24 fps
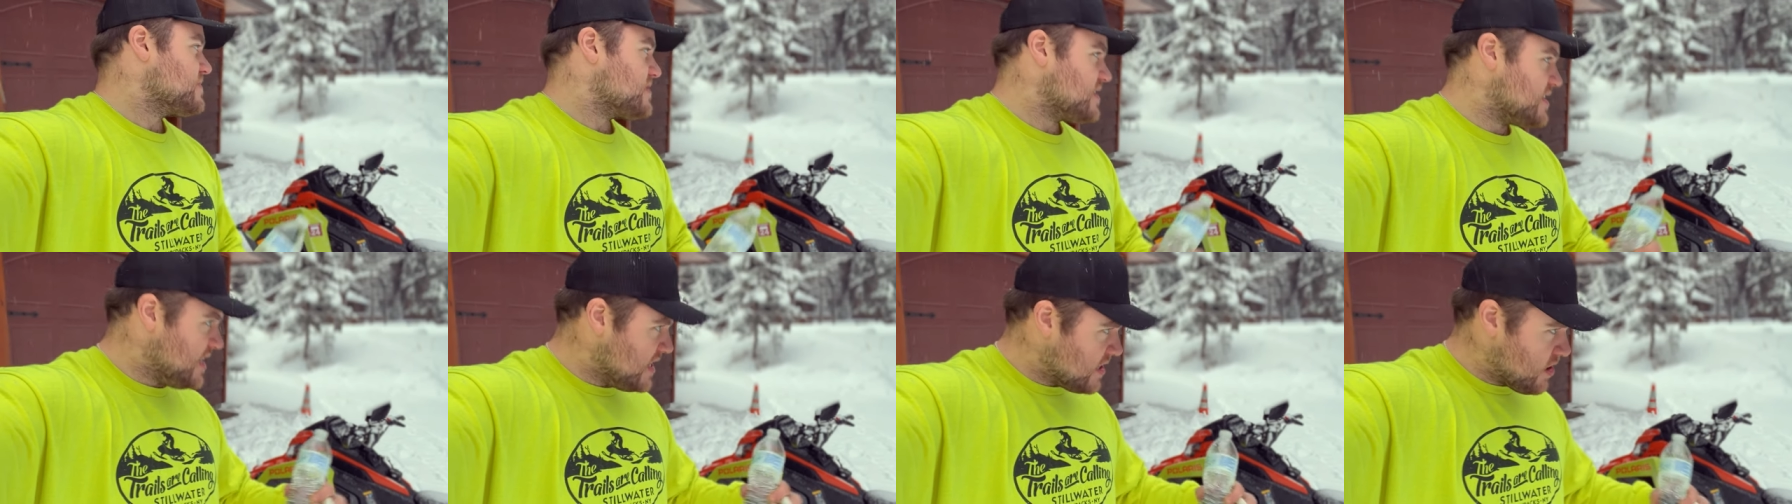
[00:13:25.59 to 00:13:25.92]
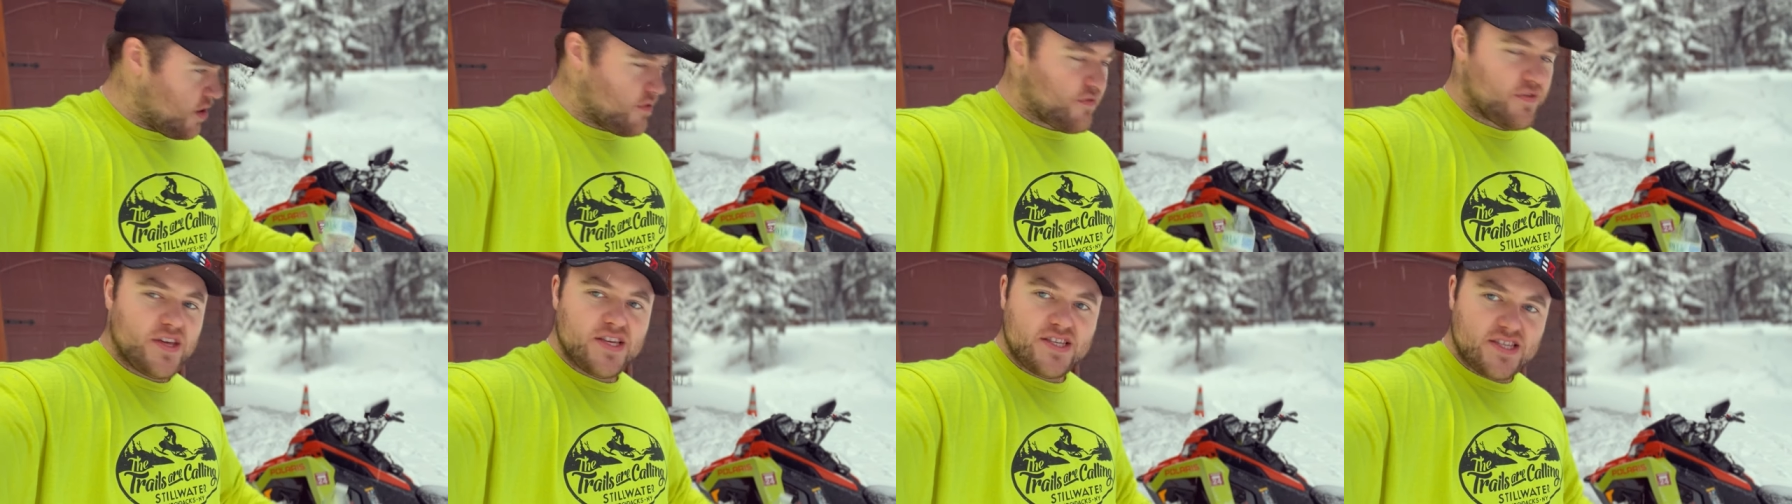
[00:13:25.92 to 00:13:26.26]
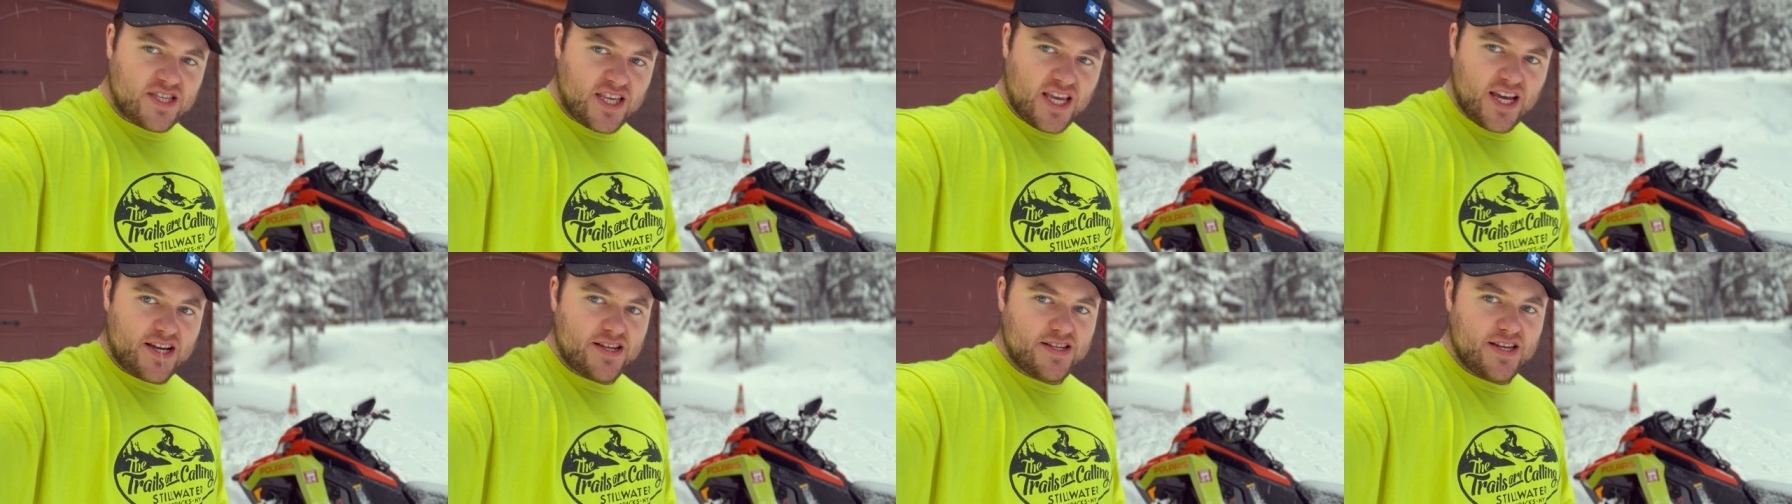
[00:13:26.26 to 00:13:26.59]
get over the
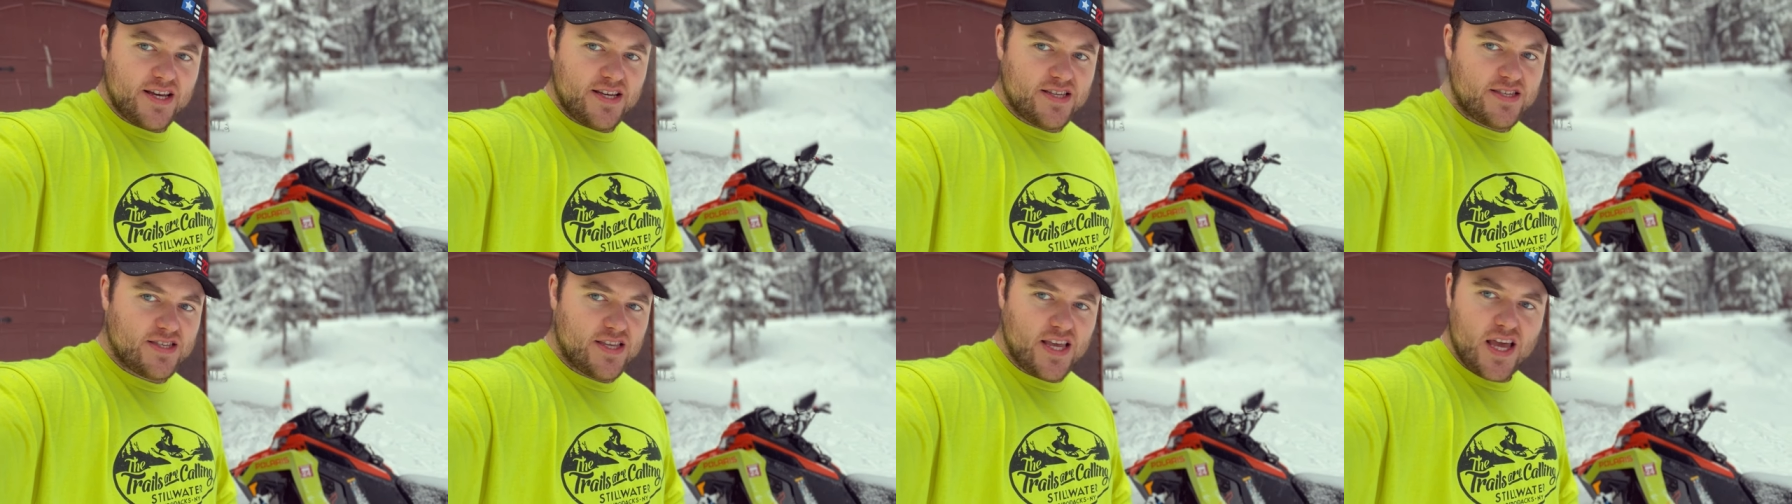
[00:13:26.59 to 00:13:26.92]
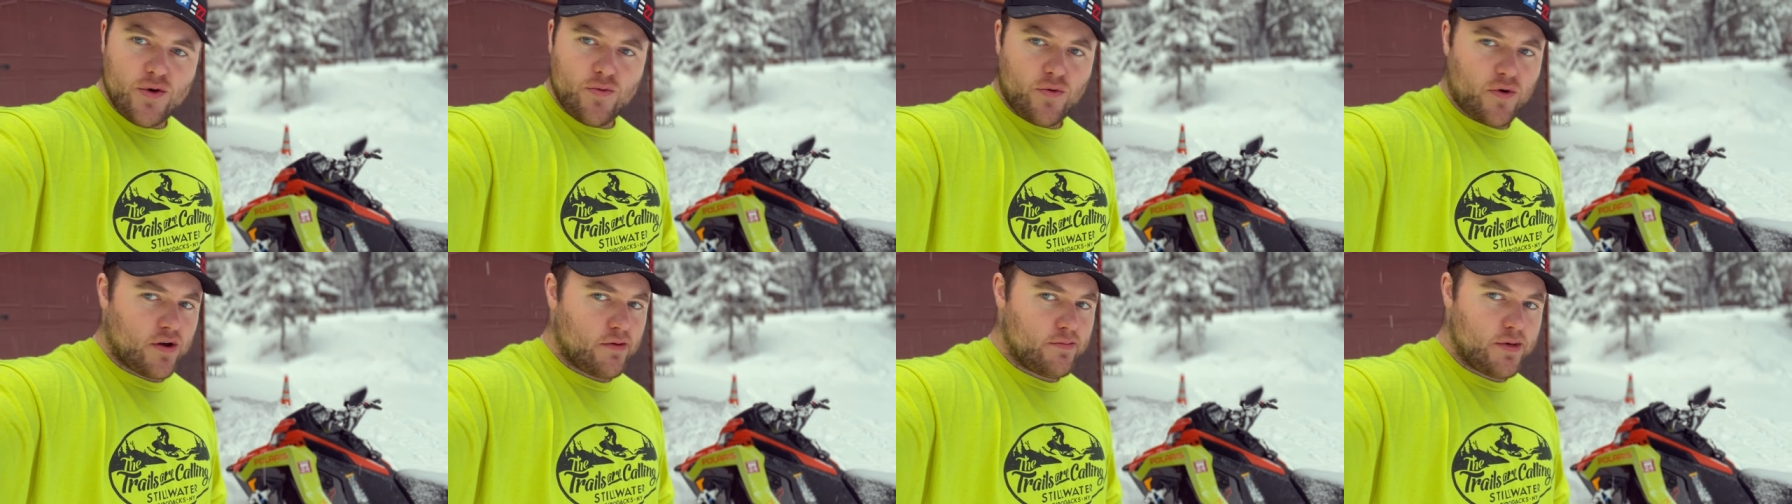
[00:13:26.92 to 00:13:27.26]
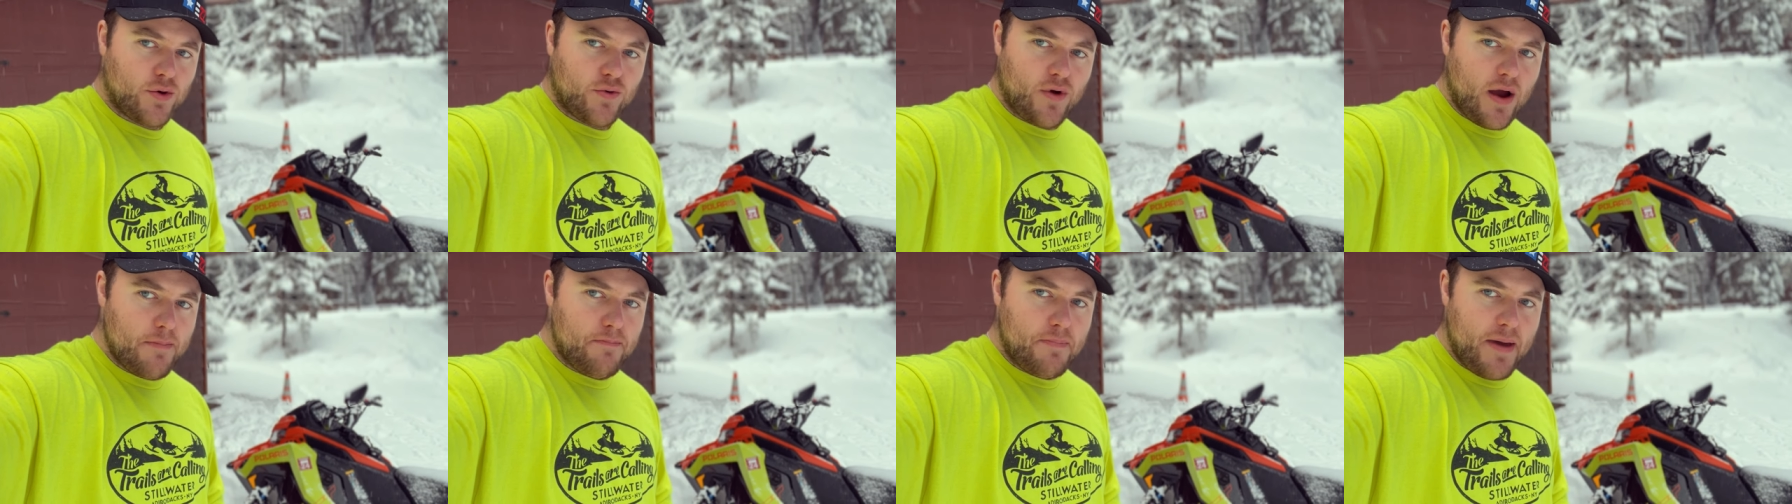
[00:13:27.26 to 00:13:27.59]
sickness, and we're going to be
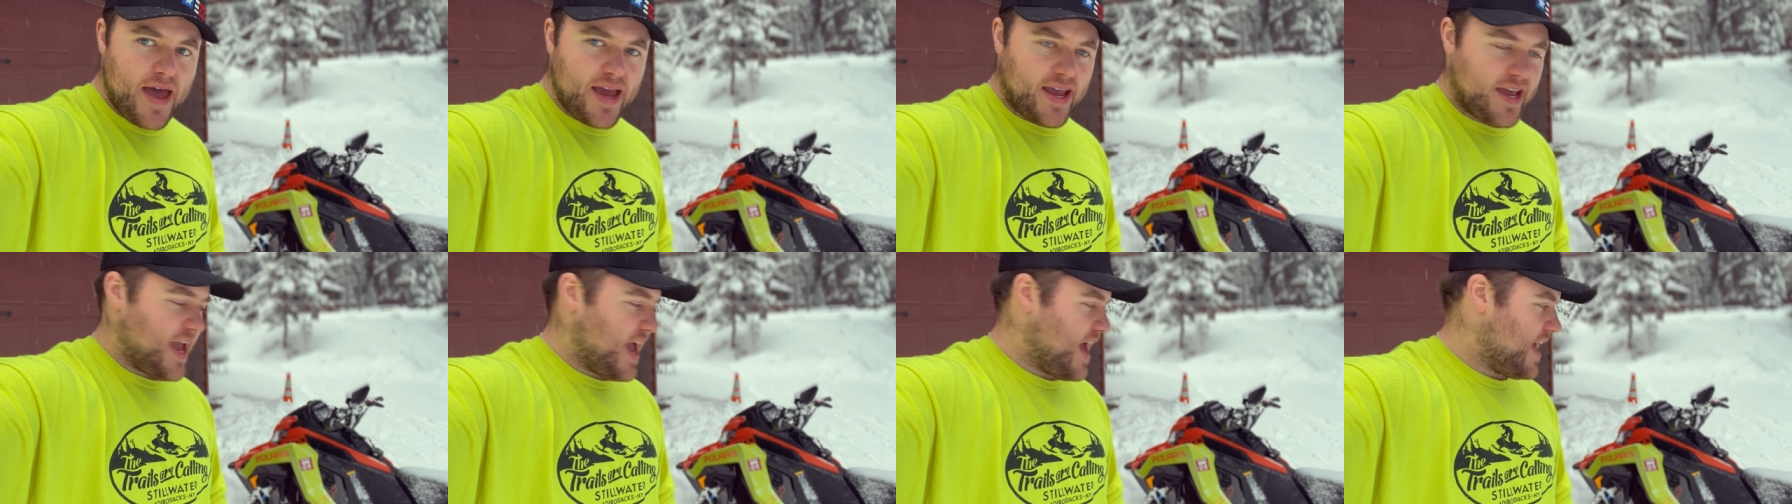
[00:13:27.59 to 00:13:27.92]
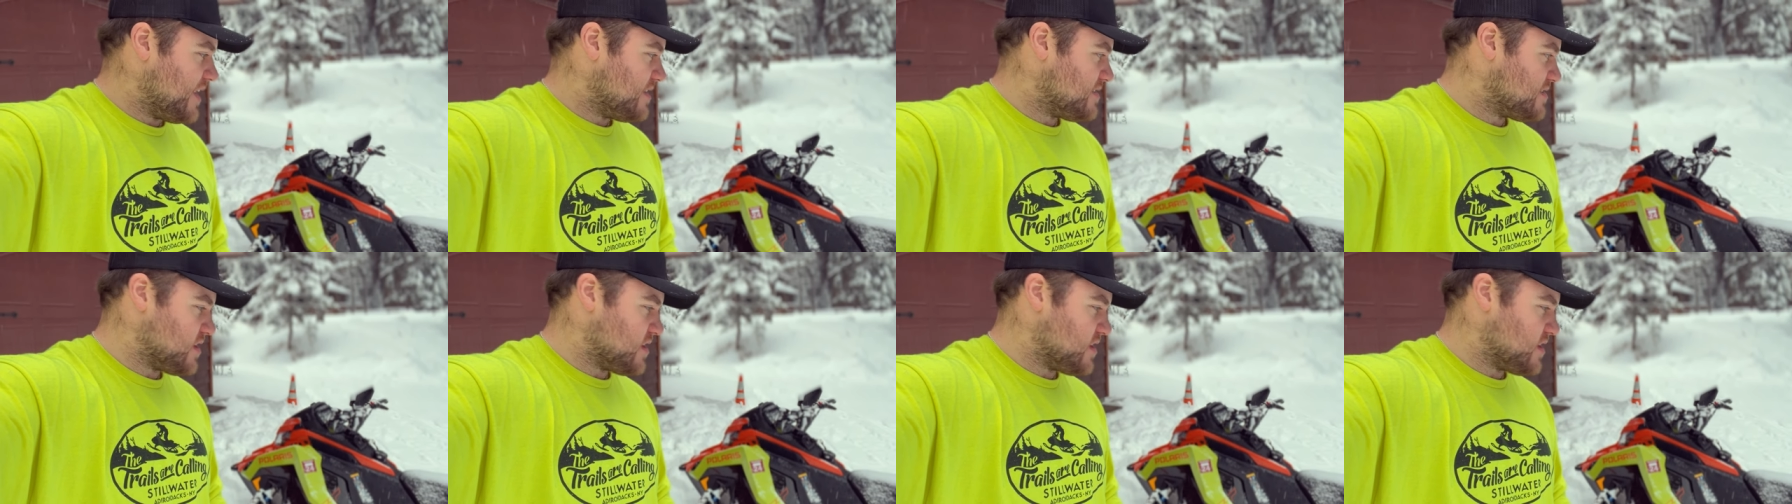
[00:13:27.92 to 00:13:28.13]
right back at it.